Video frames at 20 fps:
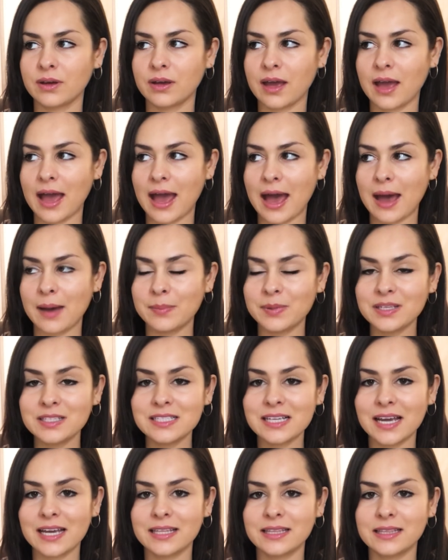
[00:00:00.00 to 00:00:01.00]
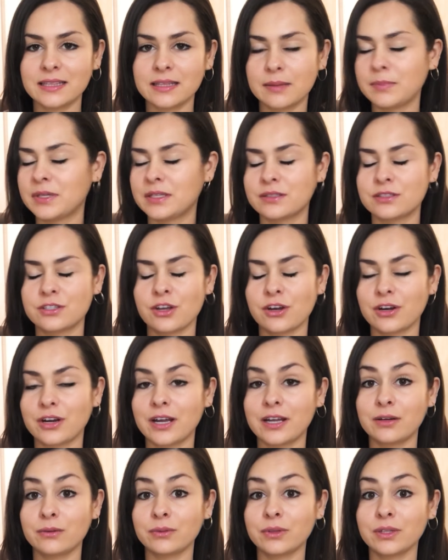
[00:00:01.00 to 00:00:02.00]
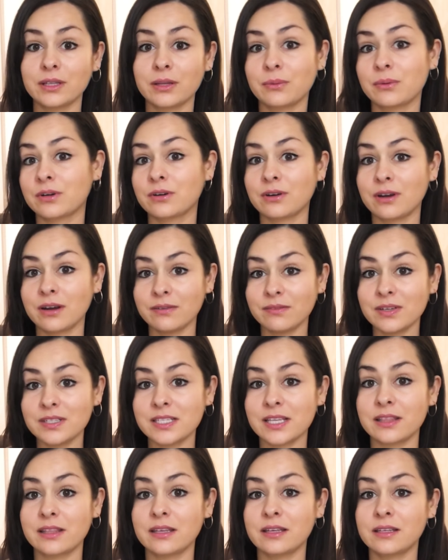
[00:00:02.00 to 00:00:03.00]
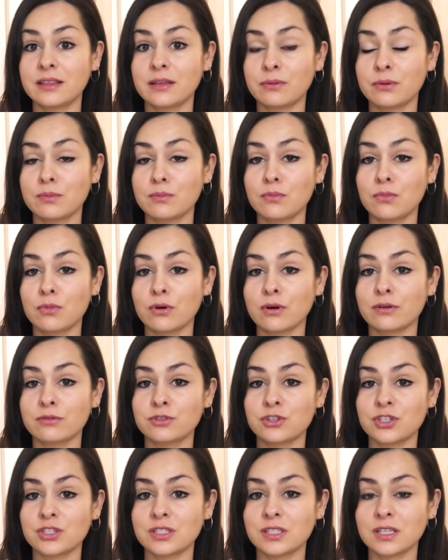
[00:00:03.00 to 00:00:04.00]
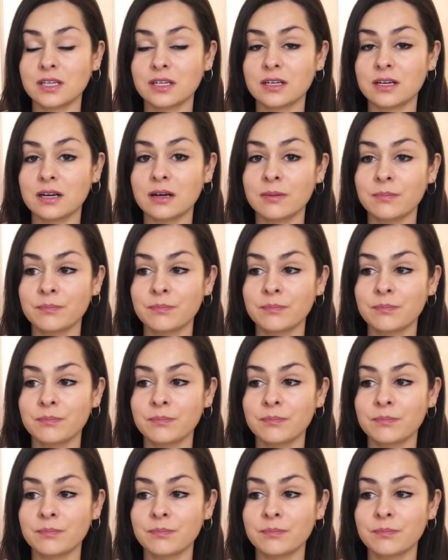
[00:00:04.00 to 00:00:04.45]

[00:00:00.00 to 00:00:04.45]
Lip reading: habits. I don't think they were cravings. I think they were more of just like